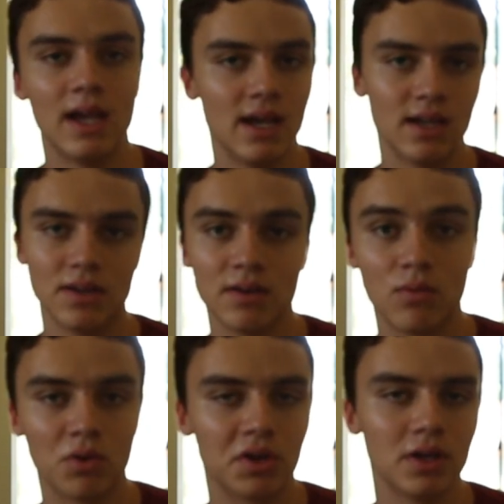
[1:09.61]
and
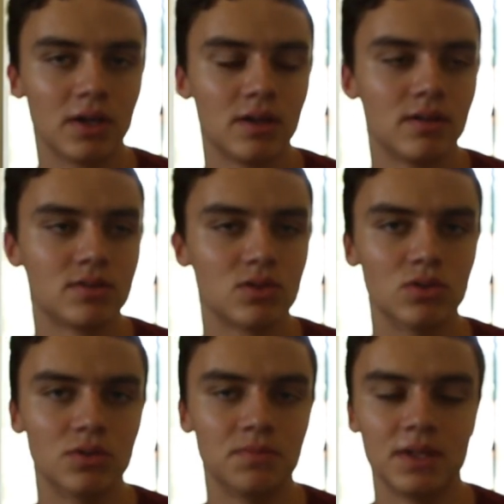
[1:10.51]
working,
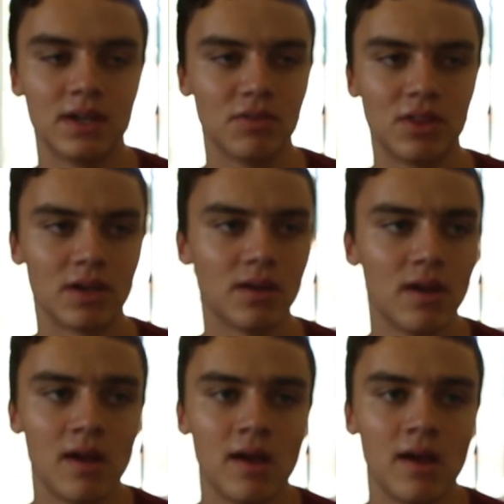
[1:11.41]
school, and everything.